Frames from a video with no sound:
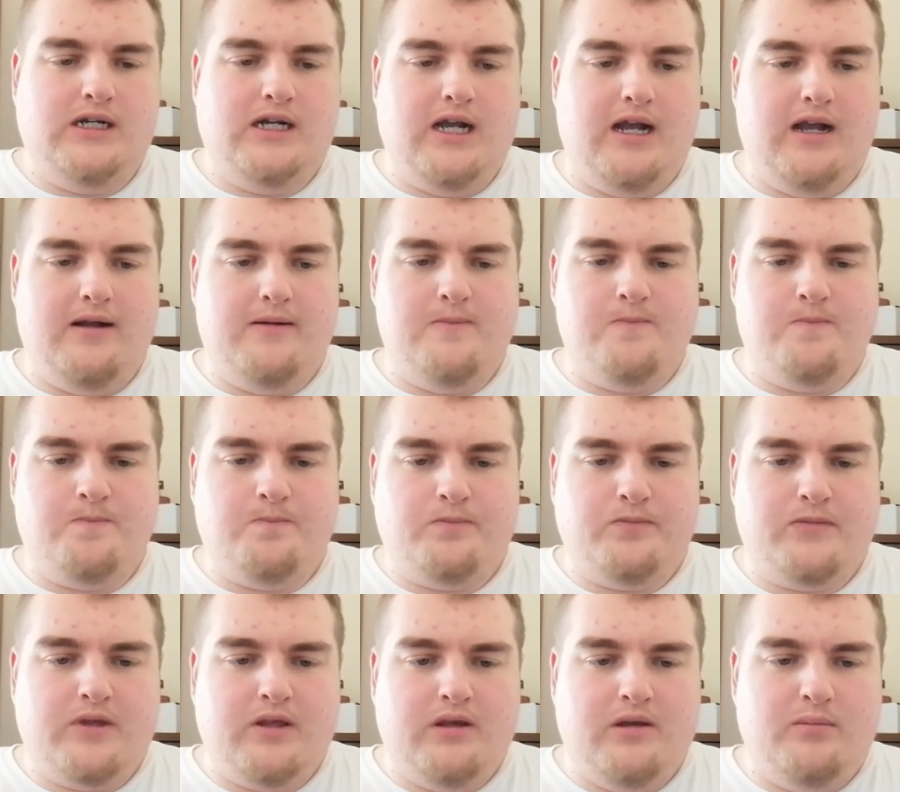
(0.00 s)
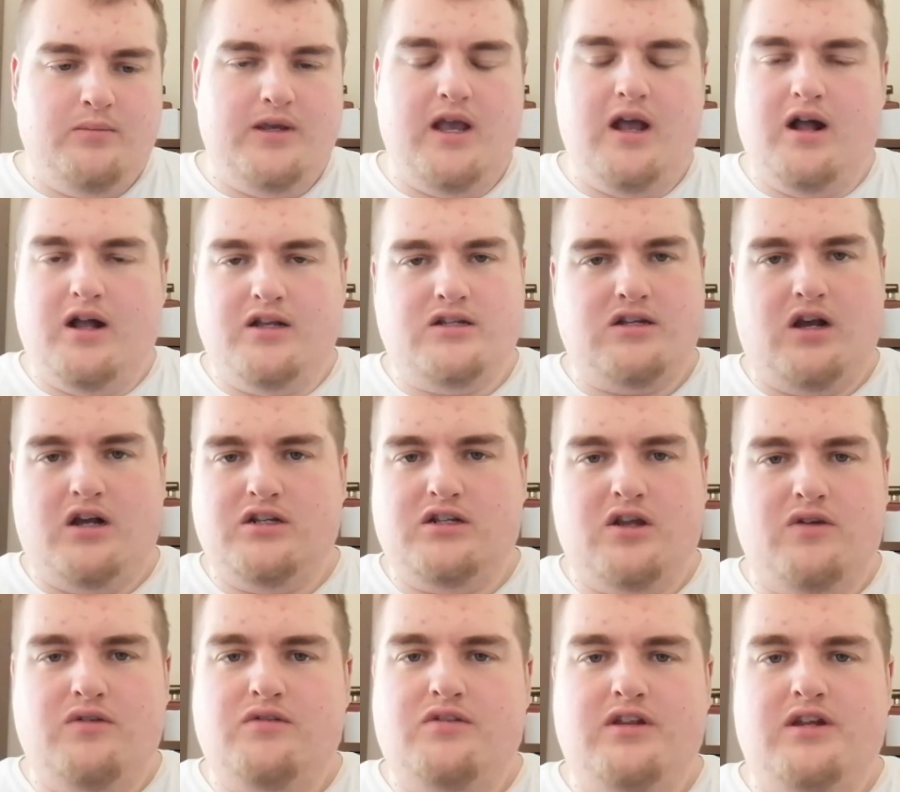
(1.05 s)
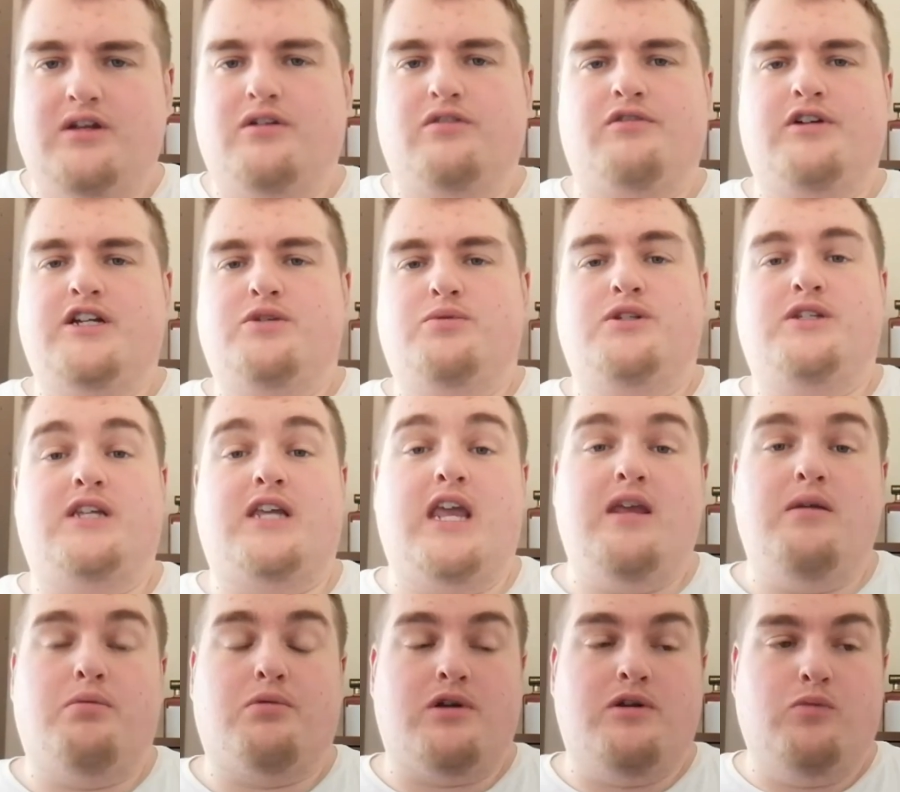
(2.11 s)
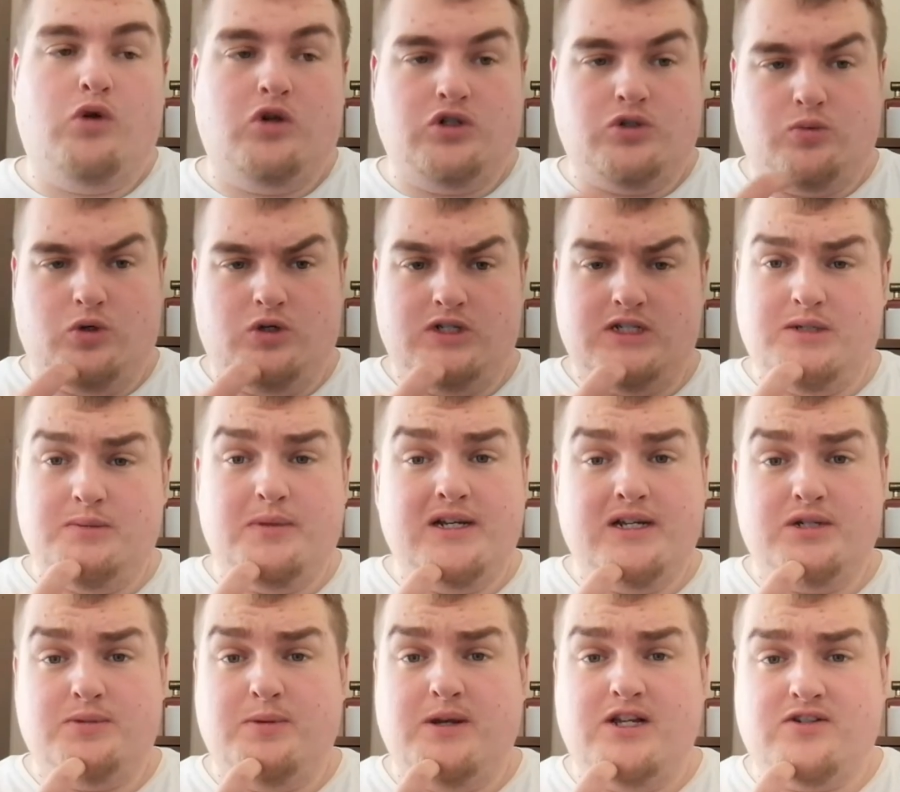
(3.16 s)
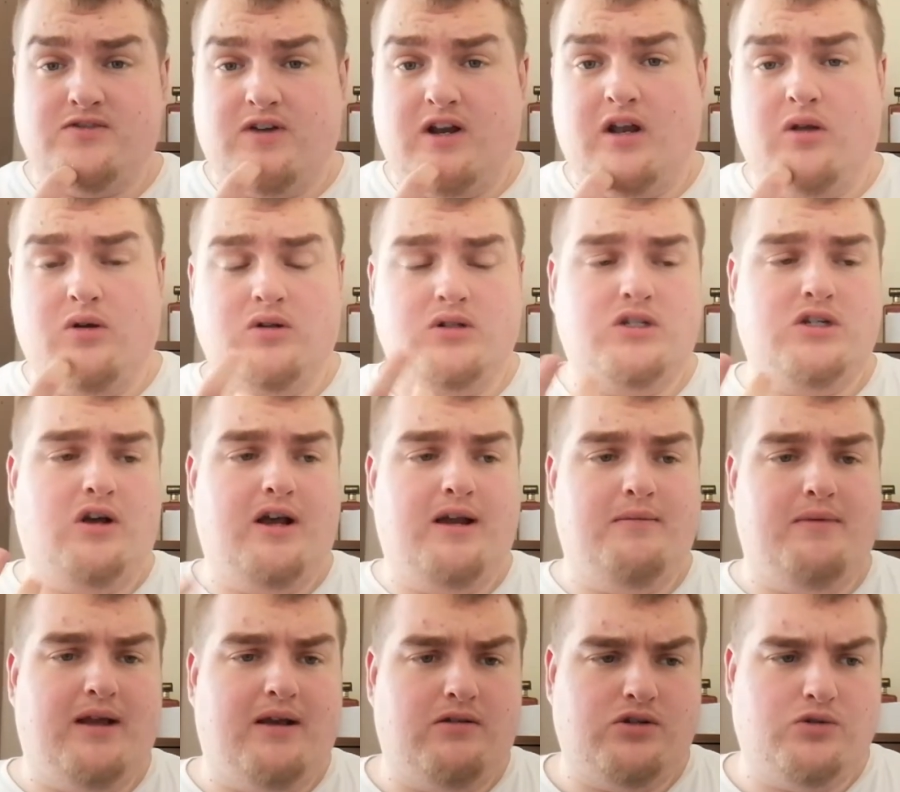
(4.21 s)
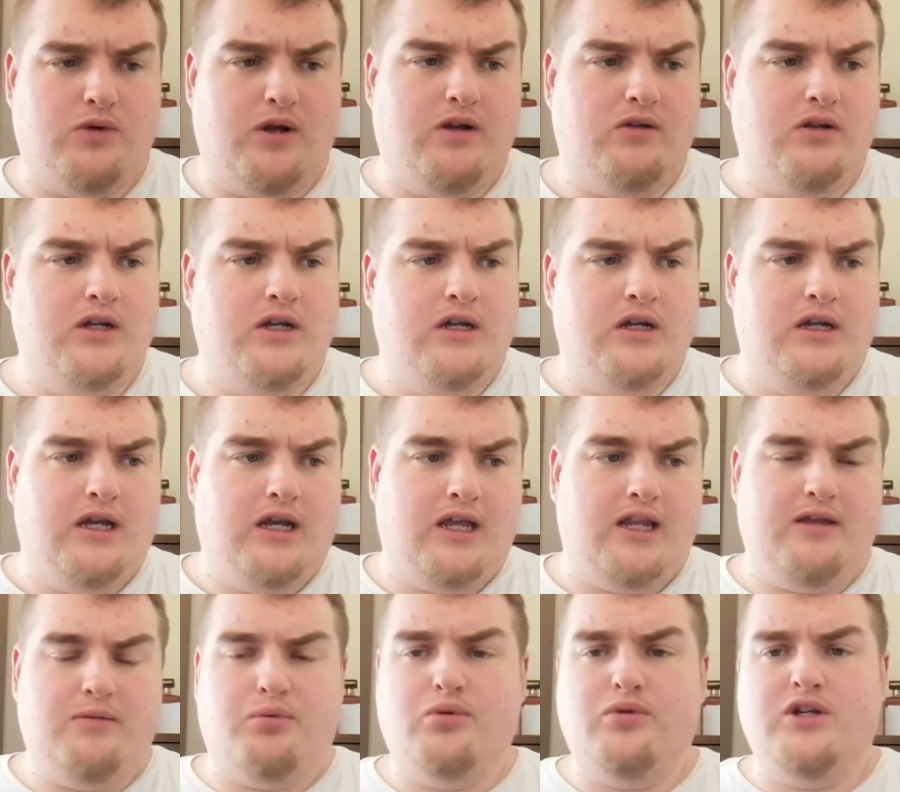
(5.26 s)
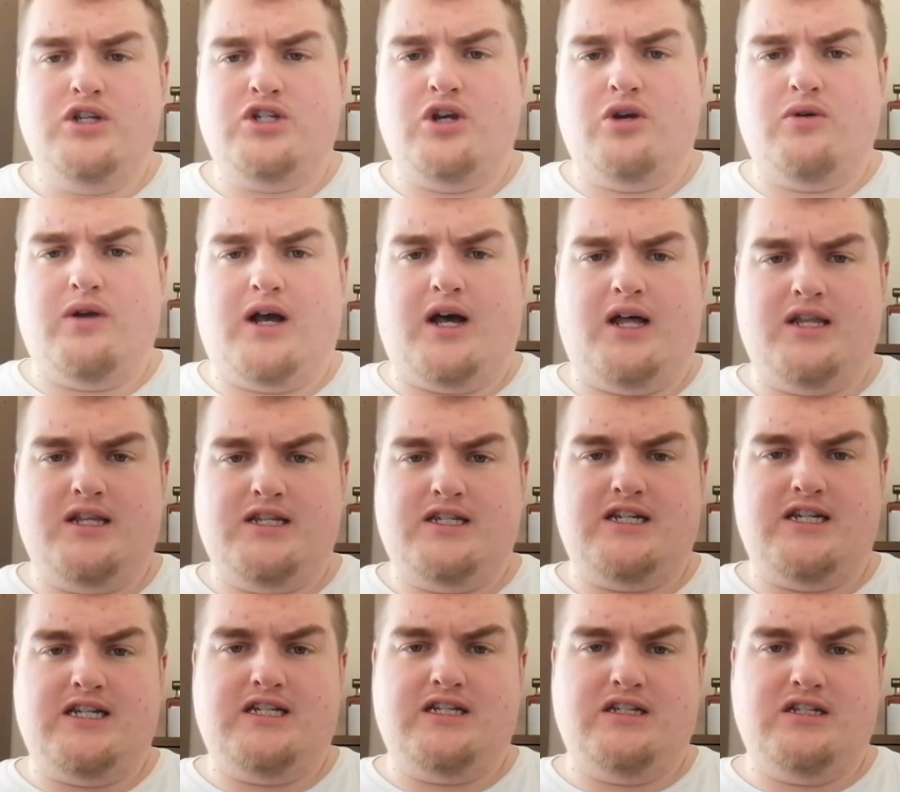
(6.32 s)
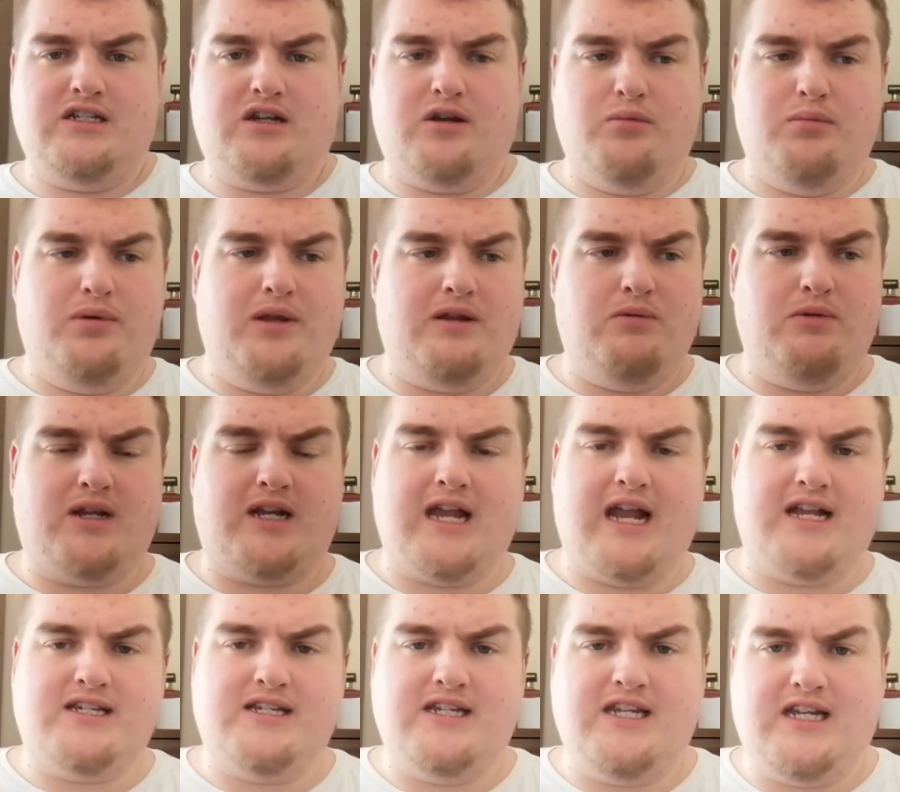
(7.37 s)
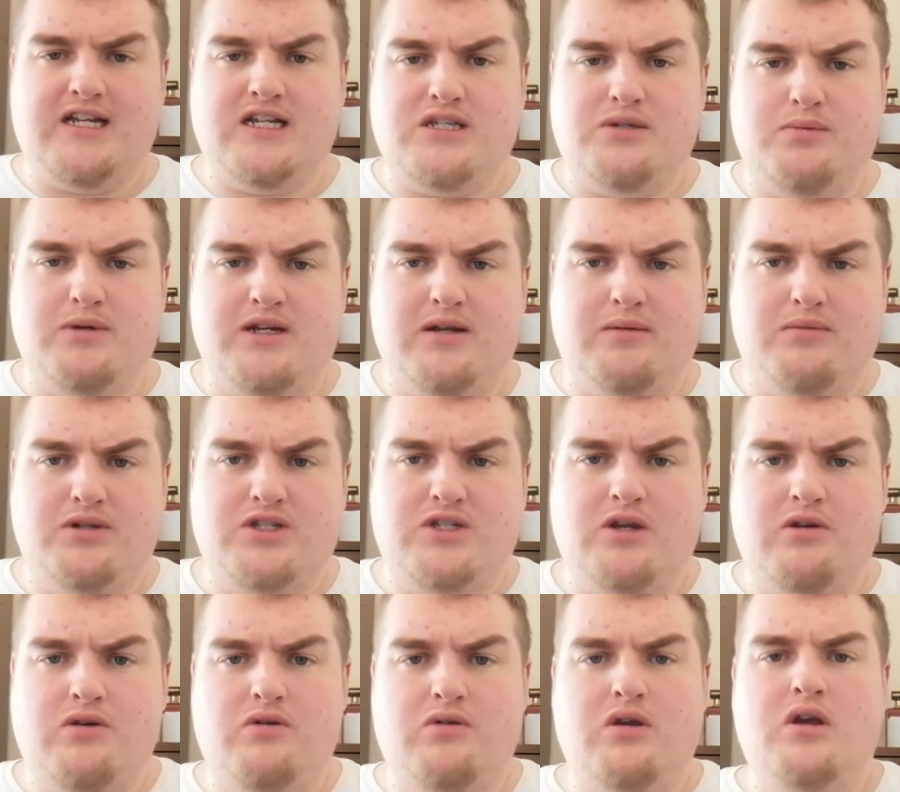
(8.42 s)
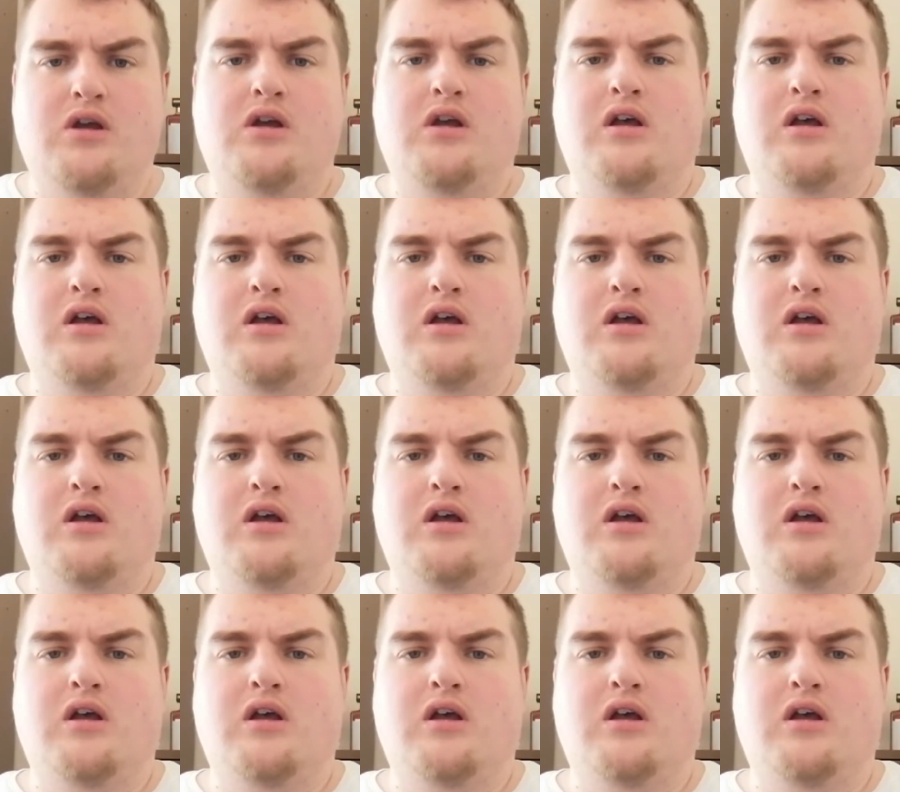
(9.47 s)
But yeah, I don't think Lloris was the keeper he once was. He's been at Spurs for a long time now as well. And they brought in Joe Hart this season to compete with Gazaniga to be number 2.